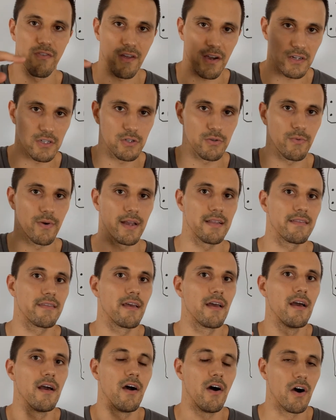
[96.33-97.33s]
fluctuate
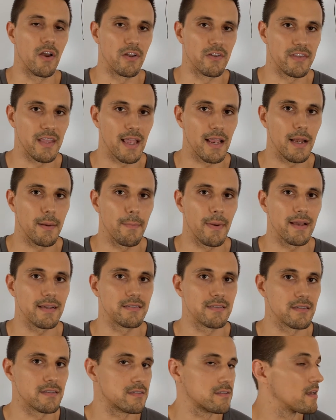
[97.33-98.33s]
on a daily
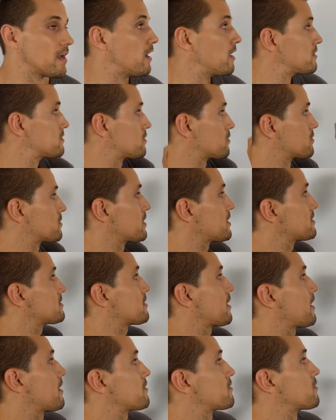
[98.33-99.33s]
basis. So these
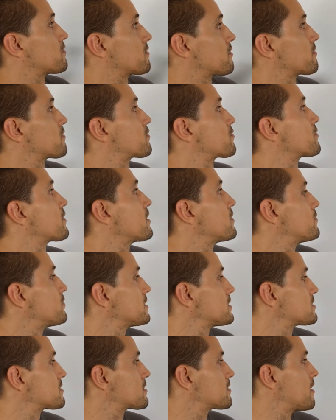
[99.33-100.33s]
are the three
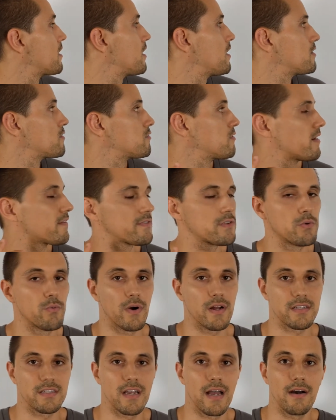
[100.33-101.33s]
risks you have to
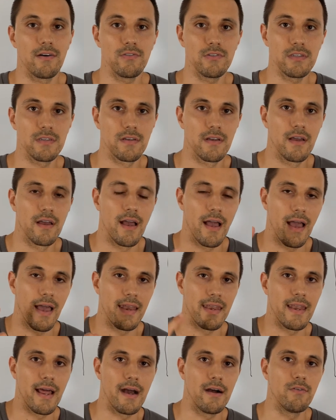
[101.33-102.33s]
watch out.
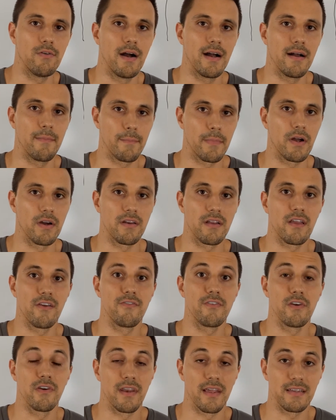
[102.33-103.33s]
And now I'm gonna
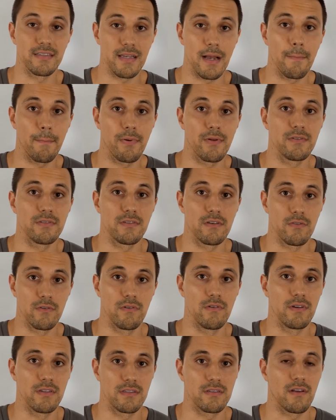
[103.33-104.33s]
give you an example,
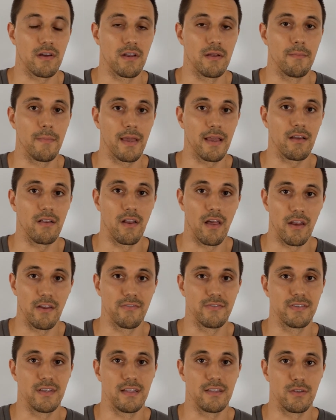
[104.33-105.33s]
so it's gonna make a lot
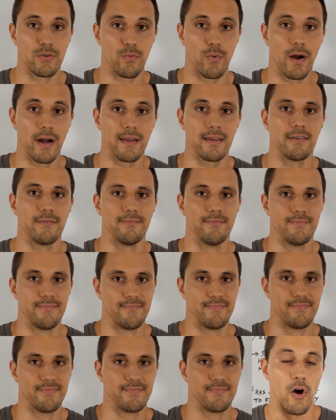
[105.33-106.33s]
of sense why.
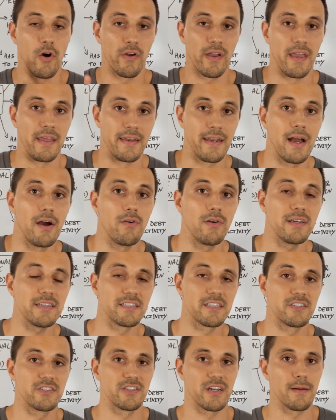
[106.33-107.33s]
Okay, now
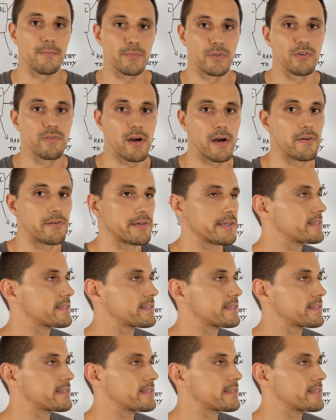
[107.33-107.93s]
let's jump to our